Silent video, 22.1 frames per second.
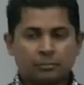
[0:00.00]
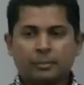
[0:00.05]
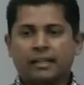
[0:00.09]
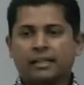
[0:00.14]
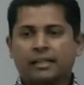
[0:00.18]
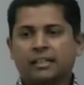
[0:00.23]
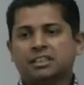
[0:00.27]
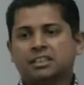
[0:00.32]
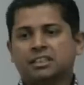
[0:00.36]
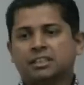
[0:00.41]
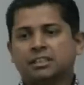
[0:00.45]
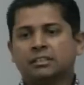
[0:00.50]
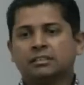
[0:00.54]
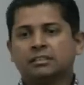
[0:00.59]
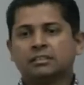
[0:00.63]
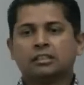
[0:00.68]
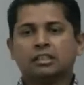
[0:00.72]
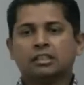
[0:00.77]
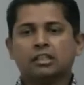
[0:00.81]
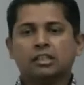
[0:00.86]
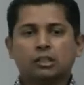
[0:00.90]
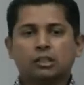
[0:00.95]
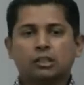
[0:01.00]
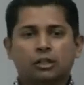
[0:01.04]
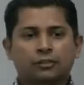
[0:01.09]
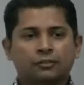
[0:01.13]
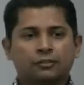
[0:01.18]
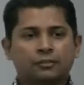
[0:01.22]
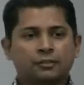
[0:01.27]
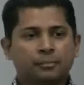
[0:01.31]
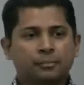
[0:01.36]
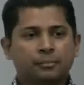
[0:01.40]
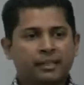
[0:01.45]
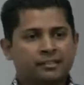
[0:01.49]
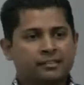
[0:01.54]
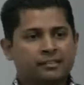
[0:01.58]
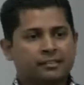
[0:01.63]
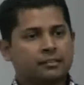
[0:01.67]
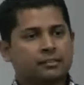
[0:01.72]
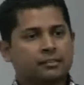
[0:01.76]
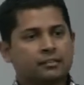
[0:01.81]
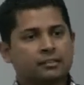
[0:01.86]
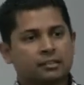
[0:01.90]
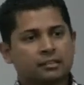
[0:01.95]
compilation of the
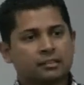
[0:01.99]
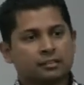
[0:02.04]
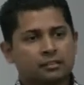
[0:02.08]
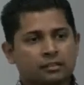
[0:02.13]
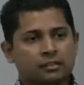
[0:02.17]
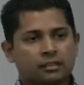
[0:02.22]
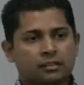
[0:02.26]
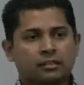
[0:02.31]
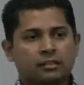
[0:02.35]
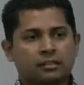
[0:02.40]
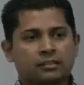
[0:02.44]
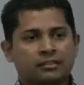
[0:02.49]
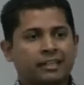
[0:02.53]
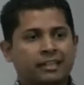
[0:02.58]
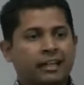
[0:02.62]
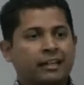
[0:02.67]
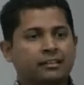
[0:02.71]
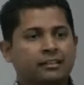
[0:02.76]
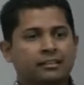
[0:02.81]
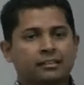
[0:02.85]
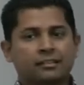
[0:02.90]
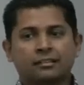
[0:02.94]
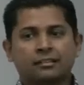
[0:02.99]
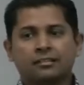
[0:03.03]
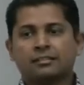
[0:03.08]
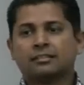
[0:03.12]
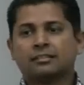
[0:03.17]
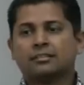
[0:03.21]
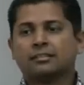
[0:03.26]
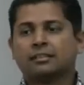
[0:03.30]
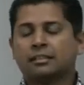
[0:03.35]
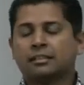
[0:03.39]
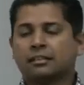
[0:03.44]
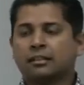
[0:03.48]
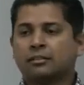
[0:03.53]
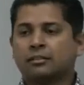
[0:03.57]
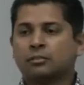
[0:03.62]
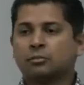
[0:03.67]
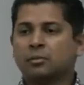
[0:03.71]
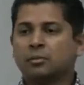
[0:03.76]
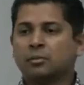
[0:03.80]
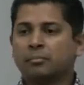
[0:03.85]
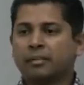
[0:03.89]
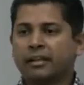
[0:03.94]
basic standards that are
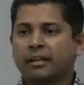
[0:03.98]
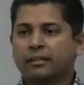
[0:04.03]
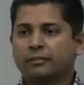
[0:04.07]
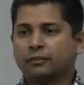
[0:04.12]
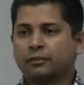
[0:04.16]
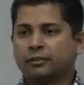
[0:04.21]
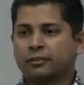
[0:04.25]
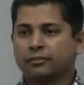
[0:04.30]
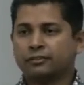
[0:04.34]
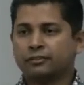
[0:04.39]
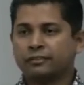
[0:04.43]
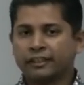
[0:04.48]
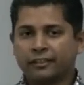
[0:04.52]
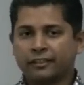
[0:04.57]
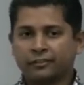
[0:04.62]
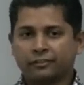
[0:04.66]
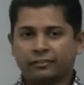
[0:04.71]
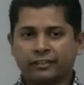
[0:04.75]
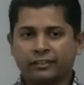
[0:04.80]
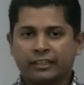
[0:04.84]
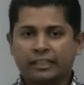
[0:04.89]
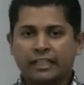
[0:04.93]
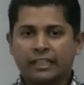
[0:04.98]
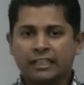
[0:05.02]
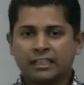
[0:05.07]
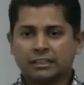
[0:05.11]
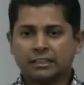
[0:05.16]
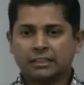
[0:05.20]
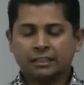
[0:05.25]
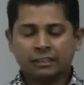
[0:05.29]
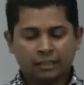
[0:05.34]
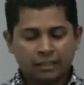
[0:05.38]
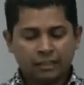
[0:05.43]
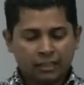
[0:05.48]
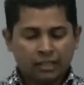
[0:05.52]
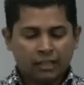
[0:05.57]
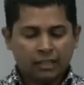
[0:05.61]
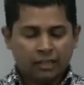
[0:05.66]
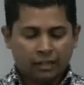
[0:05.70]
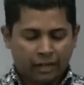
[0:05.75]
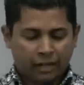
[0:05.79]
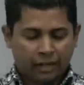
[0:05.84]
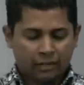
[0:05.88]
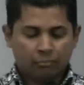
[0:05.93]
to be met for a free and fair election,
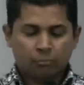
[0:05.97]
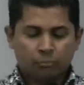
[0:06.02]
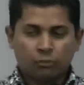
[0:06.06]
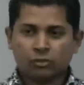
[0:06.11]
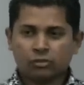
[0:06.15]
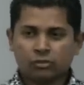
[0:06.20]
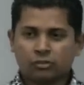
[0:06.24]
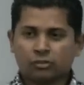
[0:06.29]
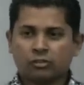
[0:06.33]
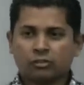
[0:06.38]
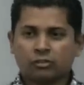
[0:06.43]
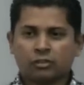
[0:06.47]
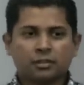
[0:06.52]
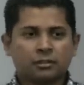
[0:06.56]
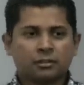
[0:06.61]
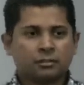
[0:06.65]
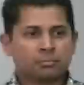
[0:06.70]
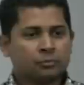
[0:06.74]
and more so